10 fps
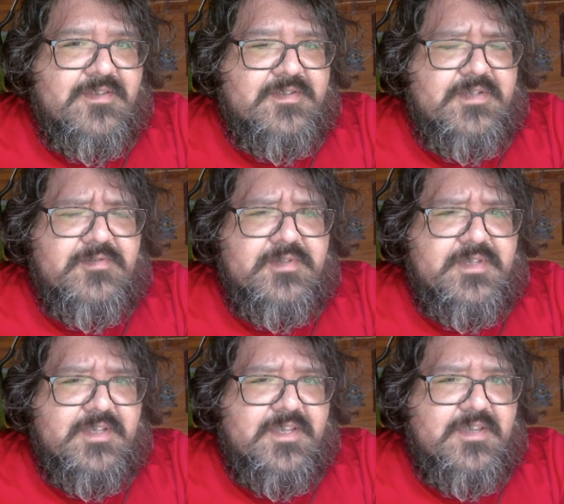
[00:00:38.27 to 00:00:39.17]
It's an
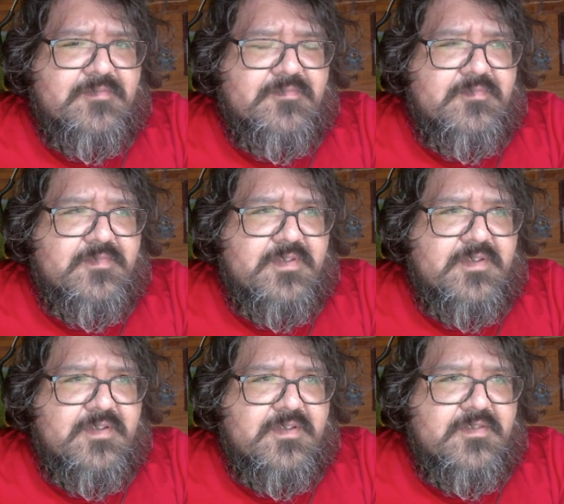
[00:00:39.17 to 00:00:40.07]
interesting game,
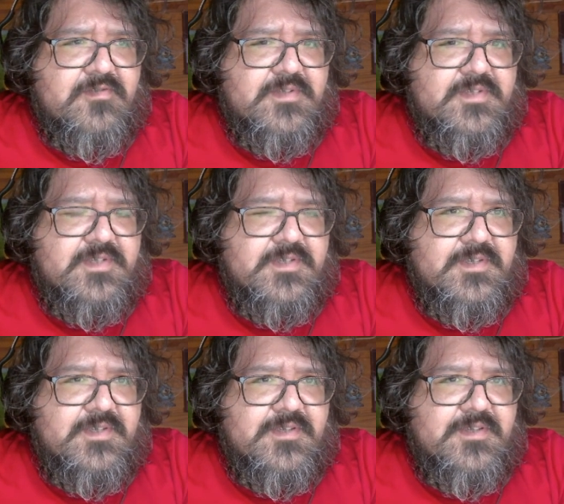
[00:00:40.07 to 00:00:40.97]

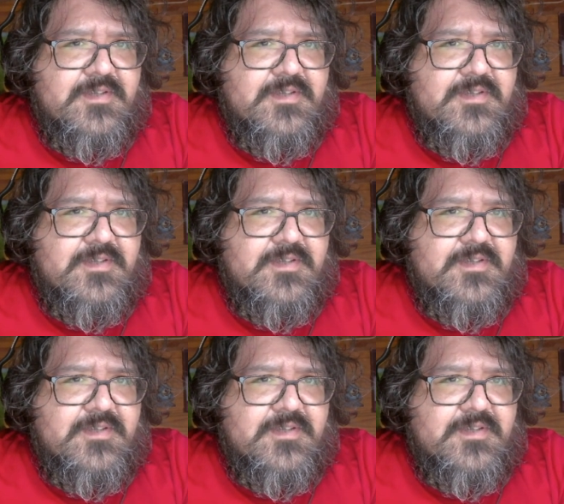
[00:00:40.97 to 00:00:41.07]
360.